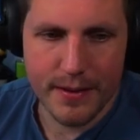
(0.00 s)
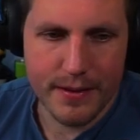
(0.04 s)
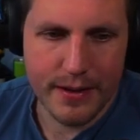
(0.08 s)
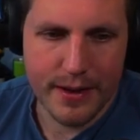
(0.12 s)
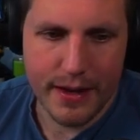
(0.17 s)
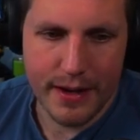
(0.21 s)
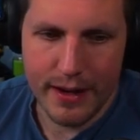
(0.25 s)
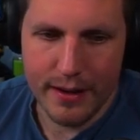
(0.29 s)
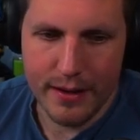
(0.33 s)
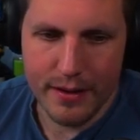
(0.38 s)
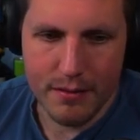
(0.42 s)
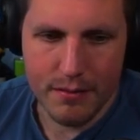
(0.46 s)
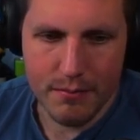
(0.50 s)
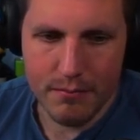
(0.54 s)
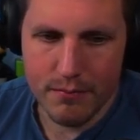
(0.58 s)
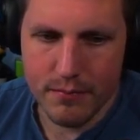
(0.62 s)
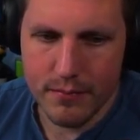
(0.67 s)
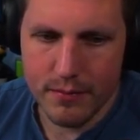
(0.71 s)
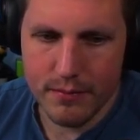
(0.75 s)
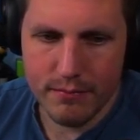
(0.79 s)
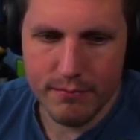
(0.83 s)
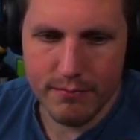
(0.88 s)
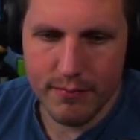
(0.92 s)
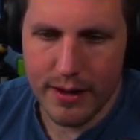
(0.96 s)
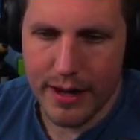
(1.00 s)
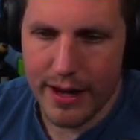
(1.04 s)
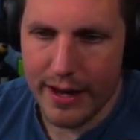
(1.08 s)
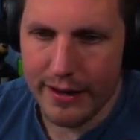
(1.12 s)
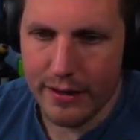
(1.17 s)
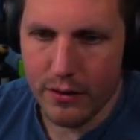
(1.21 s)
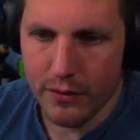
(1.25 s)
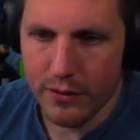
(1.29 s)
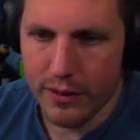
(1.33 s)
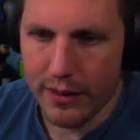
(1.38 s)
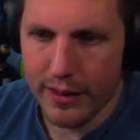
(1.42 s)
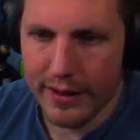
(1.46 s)
and I
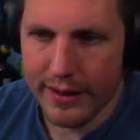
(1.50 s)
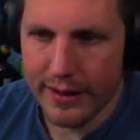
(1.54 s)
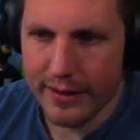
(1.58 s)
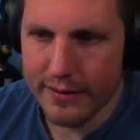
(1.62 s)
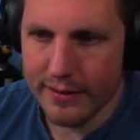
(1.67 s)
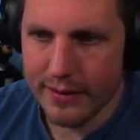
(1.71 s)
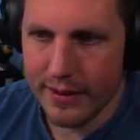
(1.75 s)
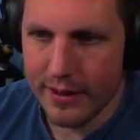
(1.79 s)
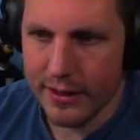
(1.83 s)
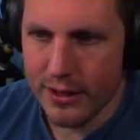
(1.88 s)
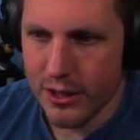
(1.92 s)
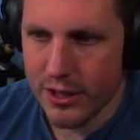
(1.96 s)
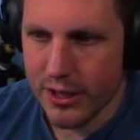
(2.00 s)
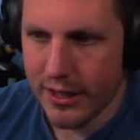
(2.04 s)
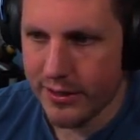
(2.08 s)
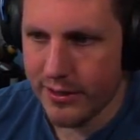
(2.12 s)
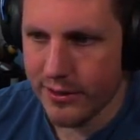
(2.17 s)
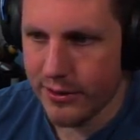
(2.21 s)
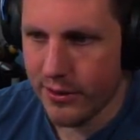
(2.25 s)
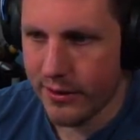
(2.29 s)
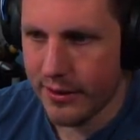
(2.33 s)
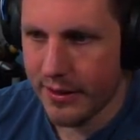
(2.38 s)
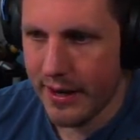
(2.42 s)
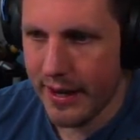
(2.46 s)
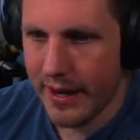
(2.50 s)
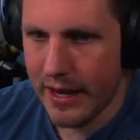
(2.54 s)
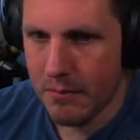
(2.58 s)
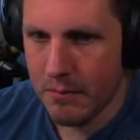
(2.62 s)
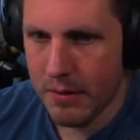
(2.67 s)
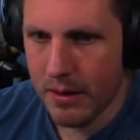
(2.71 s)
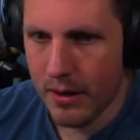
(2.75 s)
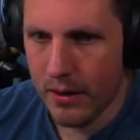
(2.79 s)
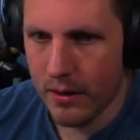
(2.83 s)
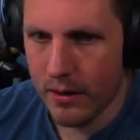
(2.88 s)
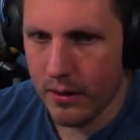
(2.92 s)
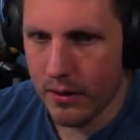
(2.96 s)
don't think it's going to change our name
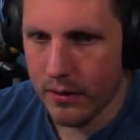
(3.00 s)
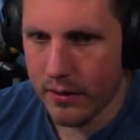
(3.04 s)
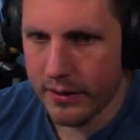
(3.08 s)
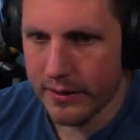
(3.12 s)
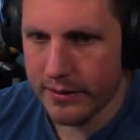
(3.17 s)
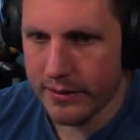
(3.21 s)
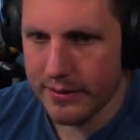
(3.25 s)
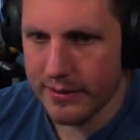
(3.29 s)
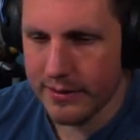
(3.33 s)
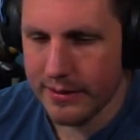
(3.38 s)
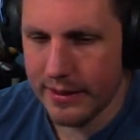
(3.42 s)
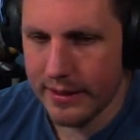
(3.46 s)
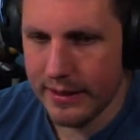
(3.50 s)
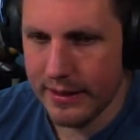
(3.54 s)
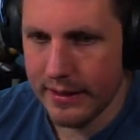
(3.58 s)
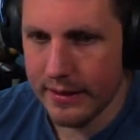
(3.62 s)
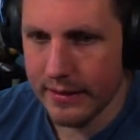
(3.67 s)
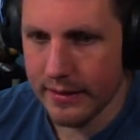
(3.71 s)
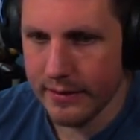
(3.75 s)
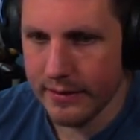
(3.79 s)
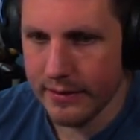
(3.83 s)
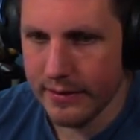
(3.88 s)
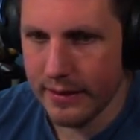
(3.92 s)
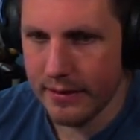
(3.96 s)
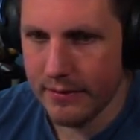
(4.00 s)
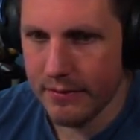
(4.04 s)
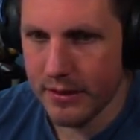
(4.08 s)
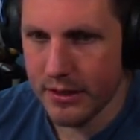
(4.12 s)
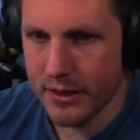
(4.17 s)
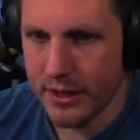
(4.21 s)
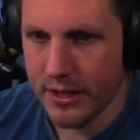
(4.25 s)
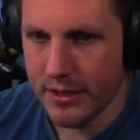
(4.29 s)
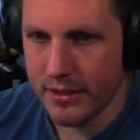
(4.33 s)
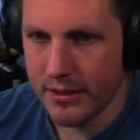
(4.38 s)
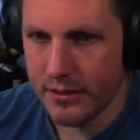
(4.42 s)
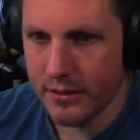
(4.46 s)
at all. Let's see if it
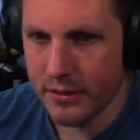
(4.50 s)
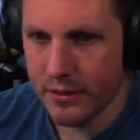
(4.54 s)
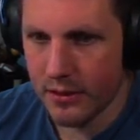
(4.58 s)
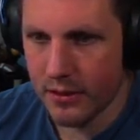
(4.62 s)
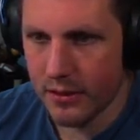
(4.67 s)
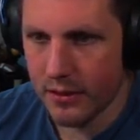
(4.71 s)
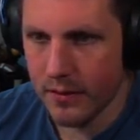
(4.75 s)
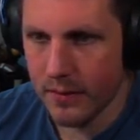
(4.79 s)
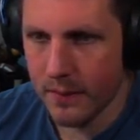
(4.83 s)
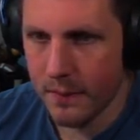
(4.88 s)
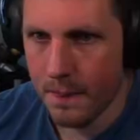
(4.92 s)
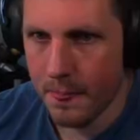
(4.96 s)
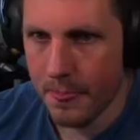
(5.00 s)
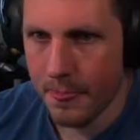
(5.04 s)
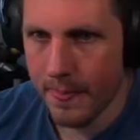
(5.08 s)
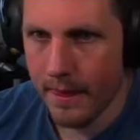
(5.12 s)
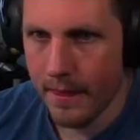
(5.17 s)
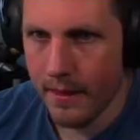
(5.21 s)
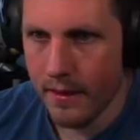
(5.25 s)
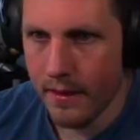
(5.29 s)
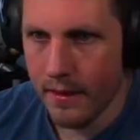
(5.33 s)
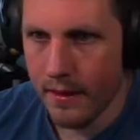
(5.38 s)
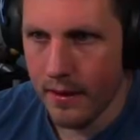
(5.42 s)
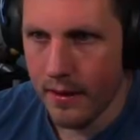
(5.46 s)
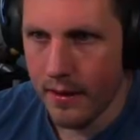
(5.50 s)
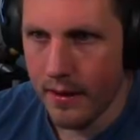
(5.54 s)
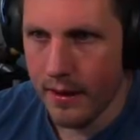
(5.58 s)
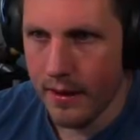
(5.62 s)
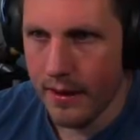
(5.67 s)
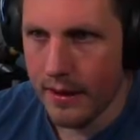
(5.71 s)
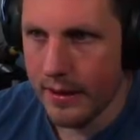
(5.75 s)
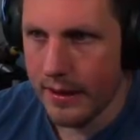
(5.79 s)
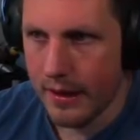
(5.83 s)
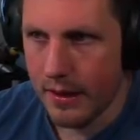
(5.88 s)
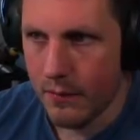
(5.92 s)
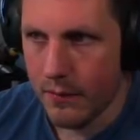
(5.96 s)
changes our.
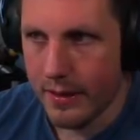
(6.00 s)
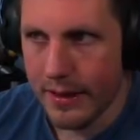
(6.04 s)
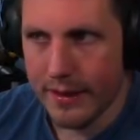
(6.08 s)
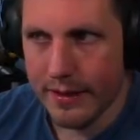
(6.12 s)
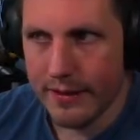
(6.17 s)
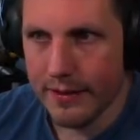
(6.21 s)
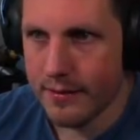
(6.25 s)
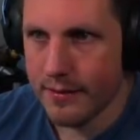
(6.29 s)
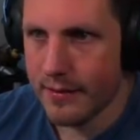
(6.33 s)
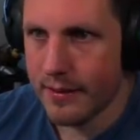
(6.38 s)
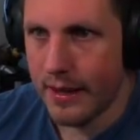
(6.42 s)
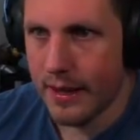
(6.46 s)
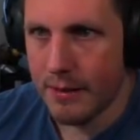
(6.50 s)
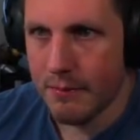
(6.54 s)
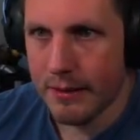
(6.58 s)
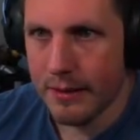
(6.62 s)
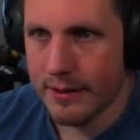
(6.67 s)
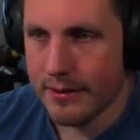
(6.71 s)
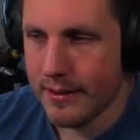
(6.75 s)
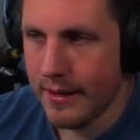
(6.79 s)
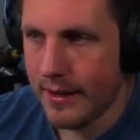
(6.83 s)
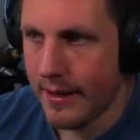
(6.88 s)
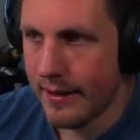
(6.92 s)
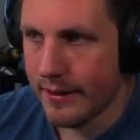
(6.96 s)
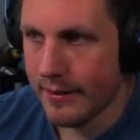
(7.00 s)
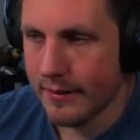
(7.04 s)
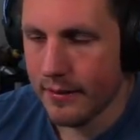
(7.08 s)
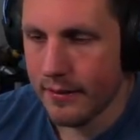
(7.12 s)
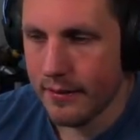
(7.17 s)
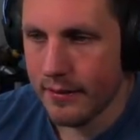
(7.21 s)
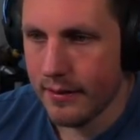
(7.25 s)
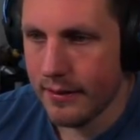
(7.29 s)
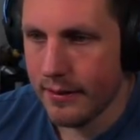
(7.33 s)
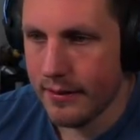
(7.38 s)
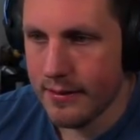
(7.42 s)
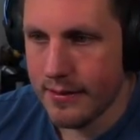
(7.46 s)
Yeah, we get the same exact
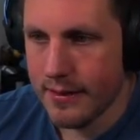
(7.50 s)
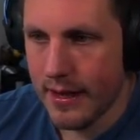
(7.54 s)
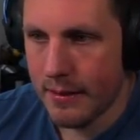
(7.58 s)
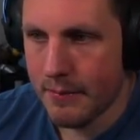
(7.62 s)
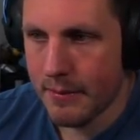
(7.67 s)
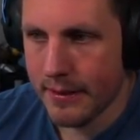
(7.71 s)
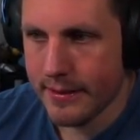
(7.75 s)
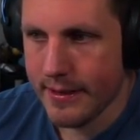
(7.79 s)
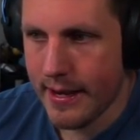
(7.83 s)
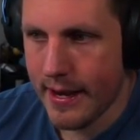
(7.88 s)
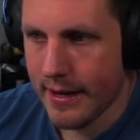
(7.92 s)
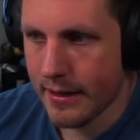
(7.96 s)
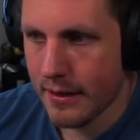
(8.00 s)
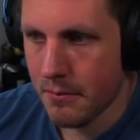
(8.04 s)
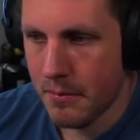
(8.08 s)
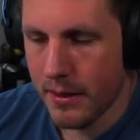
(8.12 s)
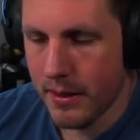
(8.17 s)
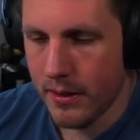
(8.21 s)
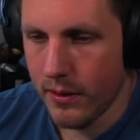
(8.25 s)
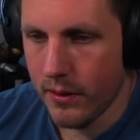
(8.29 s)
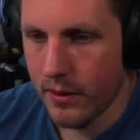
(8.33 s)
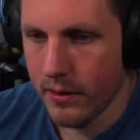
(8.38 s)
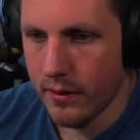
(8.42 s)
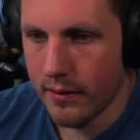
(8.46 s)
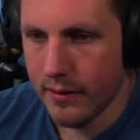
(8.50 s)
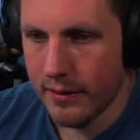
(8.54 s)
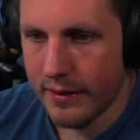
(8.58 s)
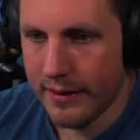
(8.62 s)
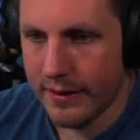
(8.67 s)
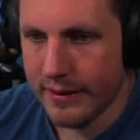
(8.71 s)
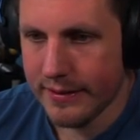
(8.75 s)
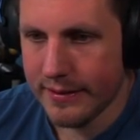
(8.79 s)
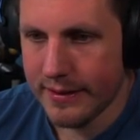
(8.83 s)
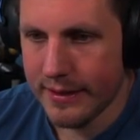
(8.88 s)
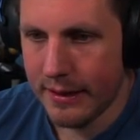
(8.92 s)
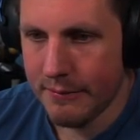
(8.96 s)
build,
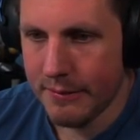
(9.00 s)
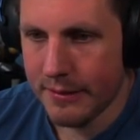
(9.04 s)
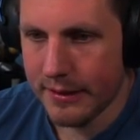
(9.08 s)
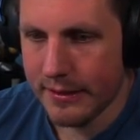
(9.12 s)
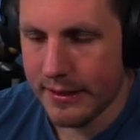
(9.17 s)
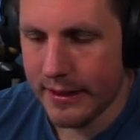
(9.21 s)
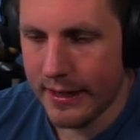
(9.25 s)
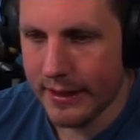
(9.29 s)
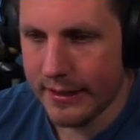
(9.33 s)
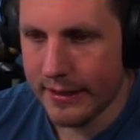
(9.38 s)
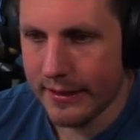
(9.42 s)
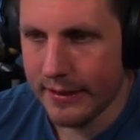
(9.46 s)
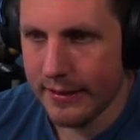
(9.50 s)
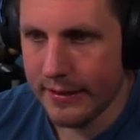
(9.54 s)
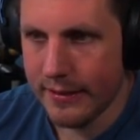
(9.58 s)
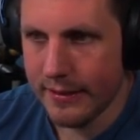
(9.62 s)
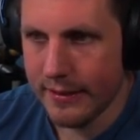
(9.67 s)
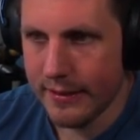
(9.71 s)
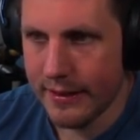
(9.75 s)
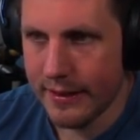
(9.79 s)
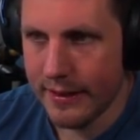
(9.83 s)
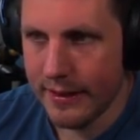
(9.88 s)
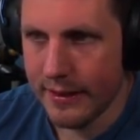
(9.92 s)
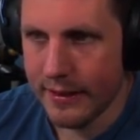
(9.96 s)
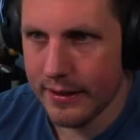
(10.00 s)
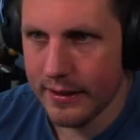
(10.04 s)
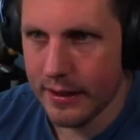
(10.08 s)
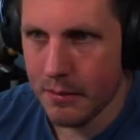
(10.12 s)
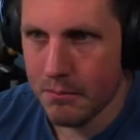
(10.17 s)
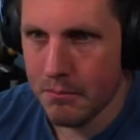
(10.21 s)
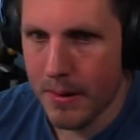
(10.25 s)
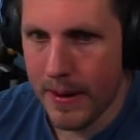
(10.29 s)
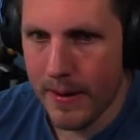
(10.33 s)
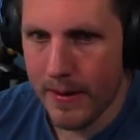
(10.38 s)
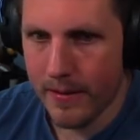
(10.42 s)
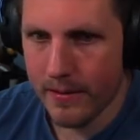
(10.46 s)
the same exact
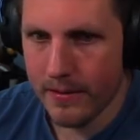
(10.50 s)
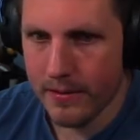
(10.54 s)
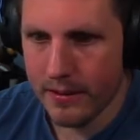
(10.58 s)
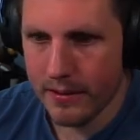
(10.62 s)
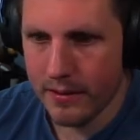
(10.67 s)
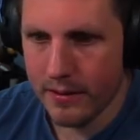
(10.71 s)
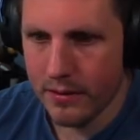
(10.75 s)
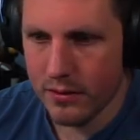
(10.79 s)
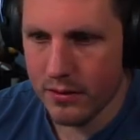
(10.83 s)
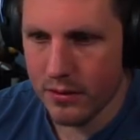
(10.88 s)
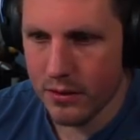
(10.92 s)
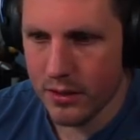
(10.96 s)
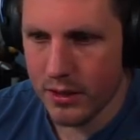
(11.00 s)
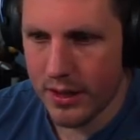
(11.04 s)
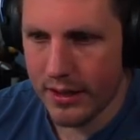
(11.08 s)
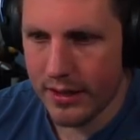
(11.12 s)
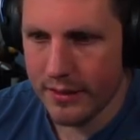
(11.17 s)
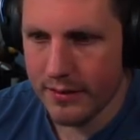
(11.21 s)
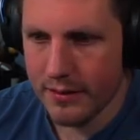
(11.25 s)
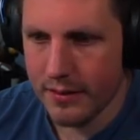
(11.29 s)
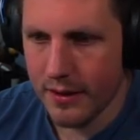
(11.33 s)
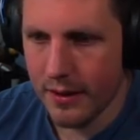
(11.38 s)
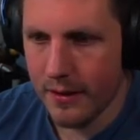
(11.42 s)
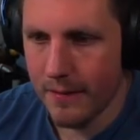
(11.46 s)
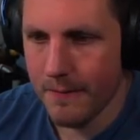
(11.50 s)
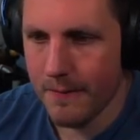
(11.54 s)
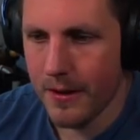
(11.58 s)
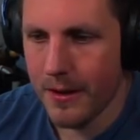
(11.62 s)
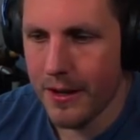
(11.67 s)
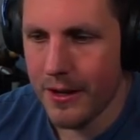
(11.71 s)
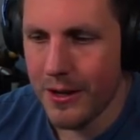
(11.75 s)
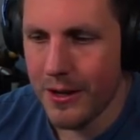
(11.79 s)
comparisons, shades of.